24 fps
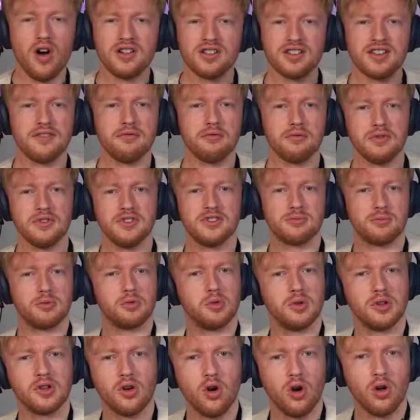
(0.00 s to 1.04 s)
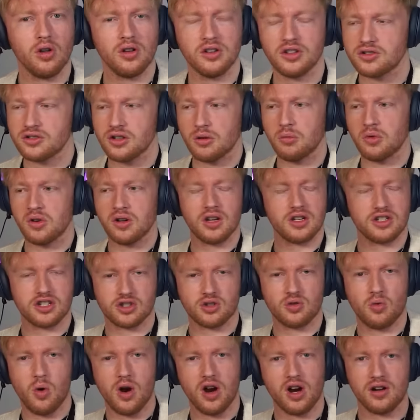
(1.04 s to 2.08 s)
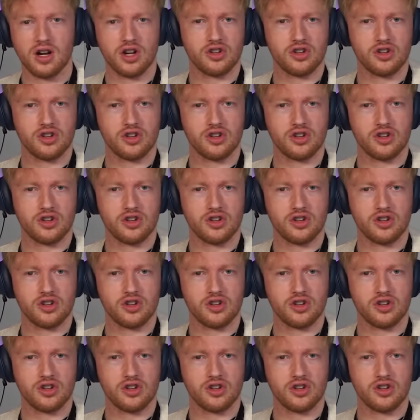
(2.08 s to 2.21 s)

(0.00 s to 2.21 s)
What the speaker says: the difference between calling someone a square and a